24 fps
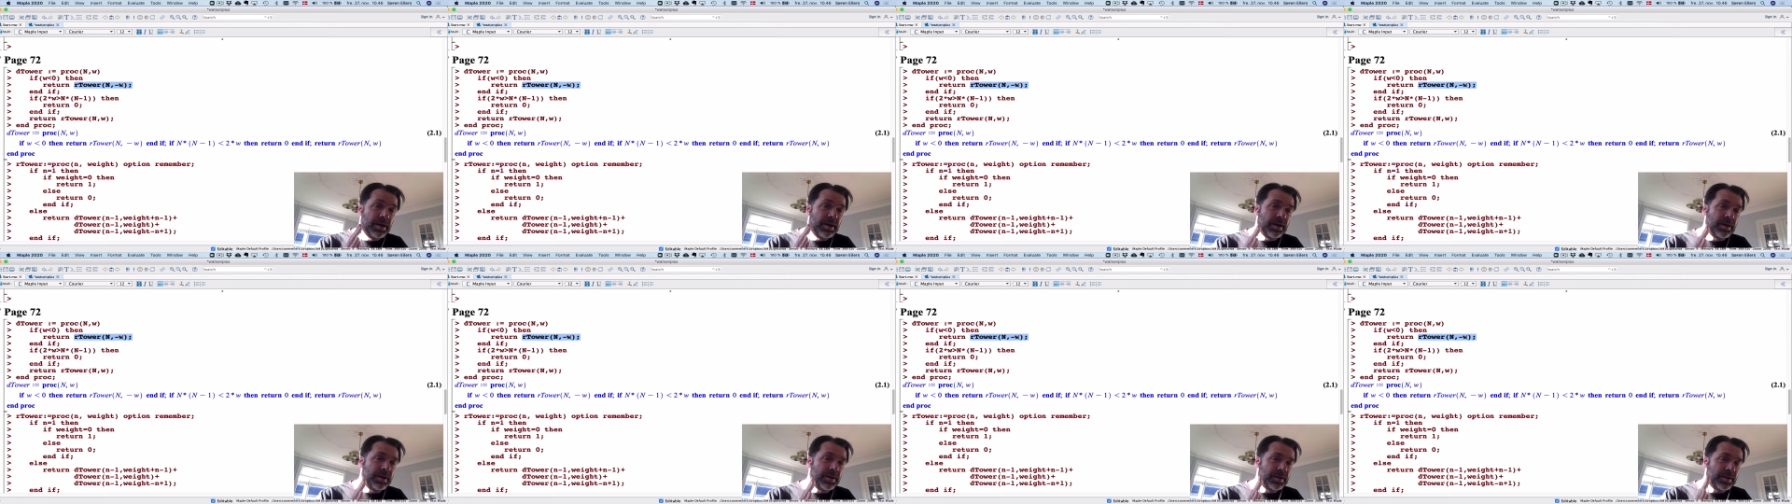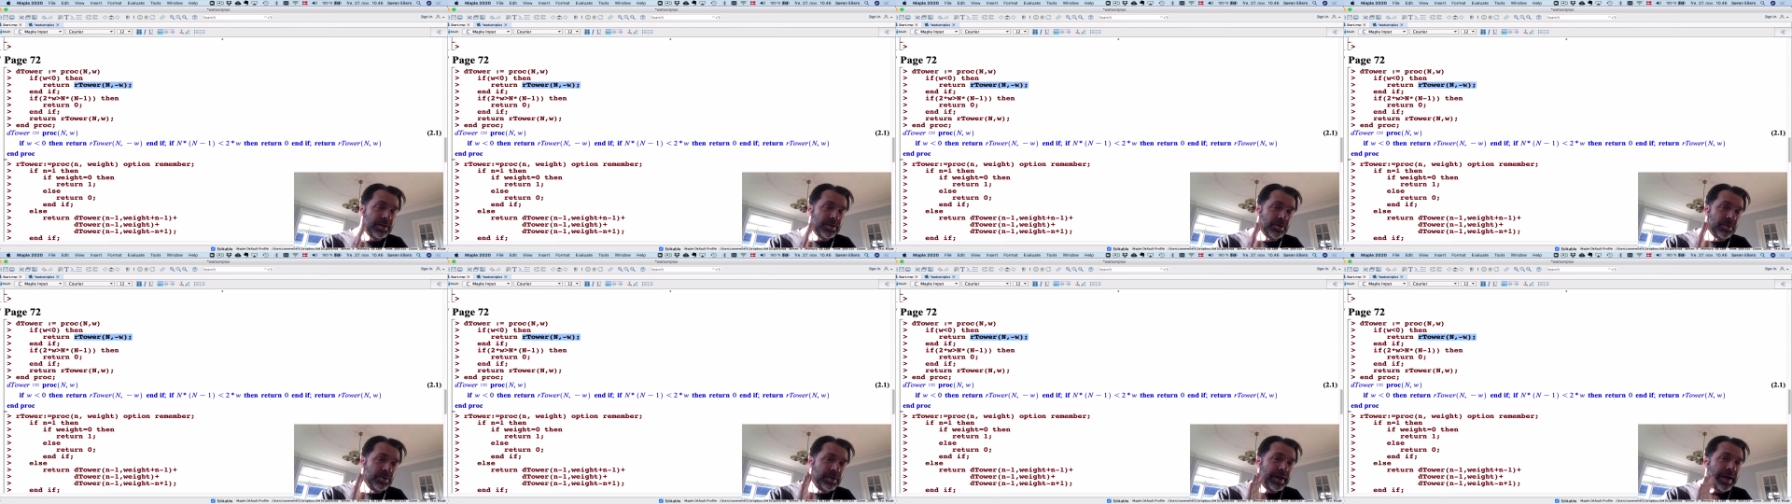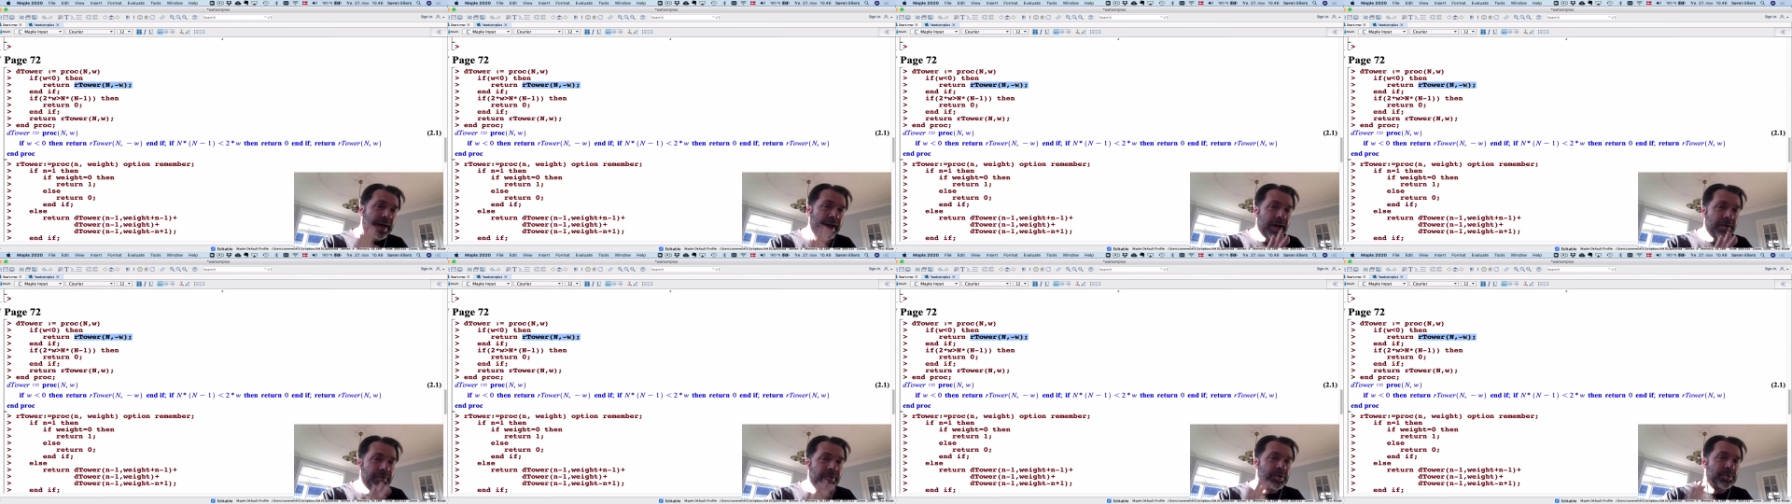uh, is only
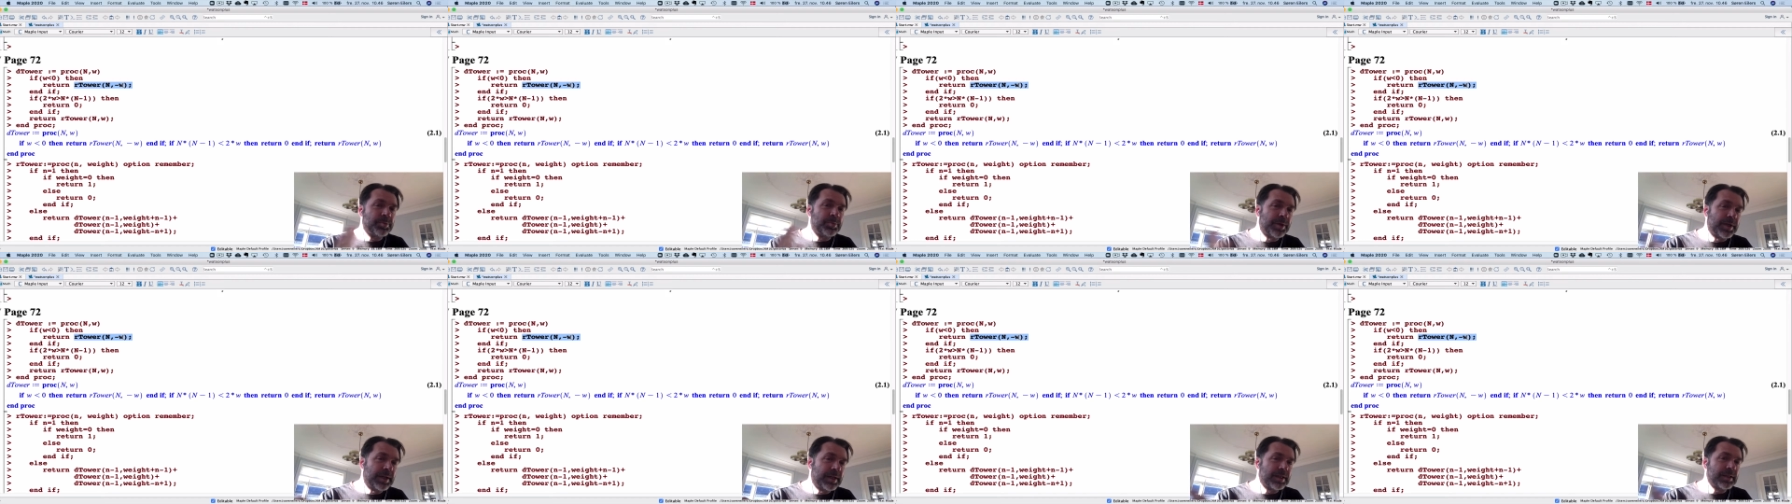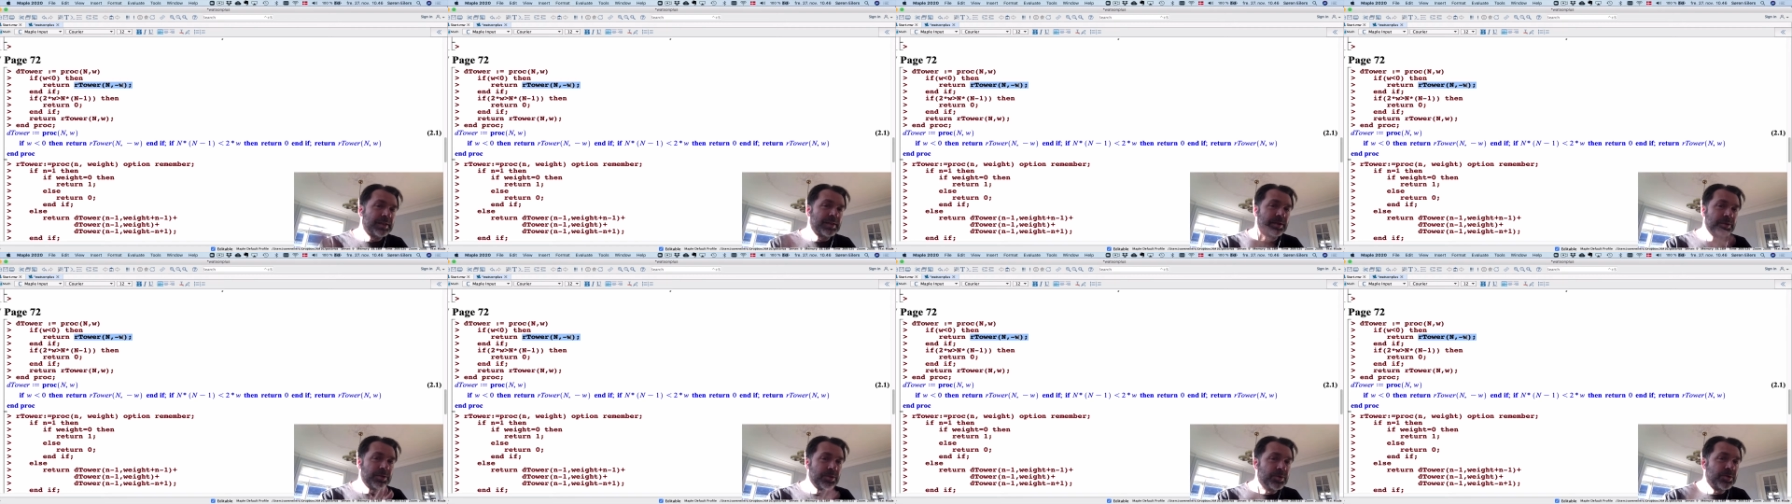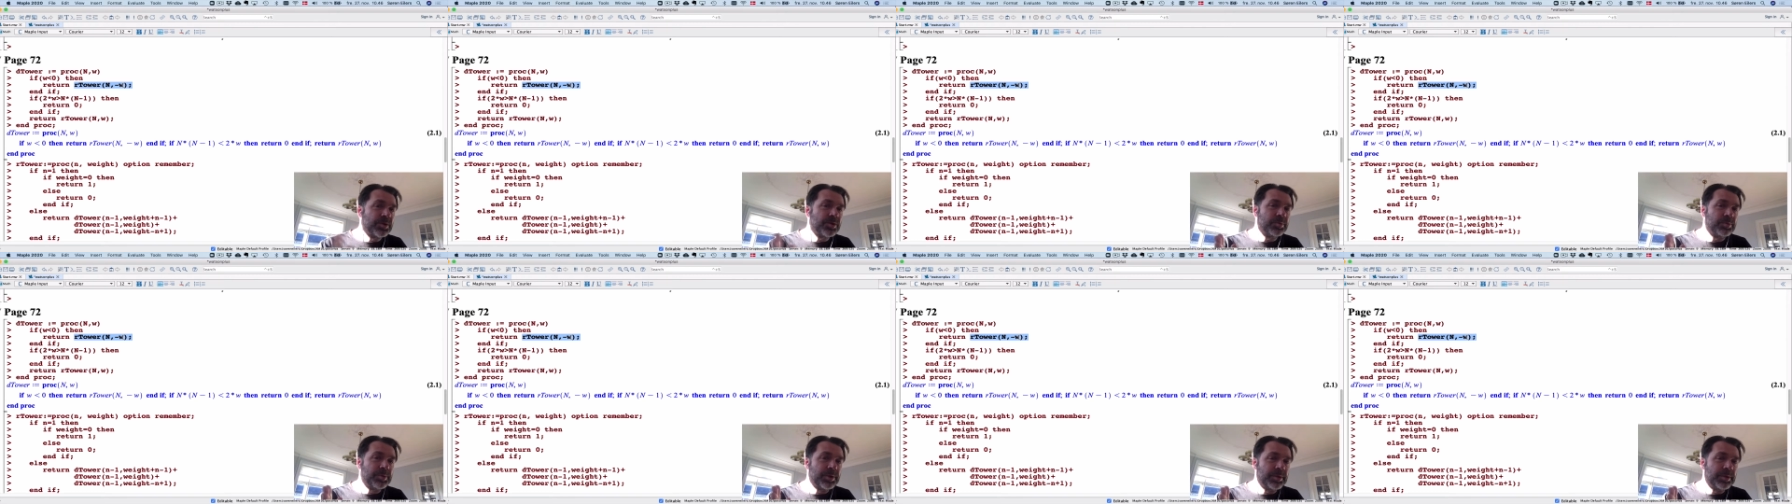half as big as it used to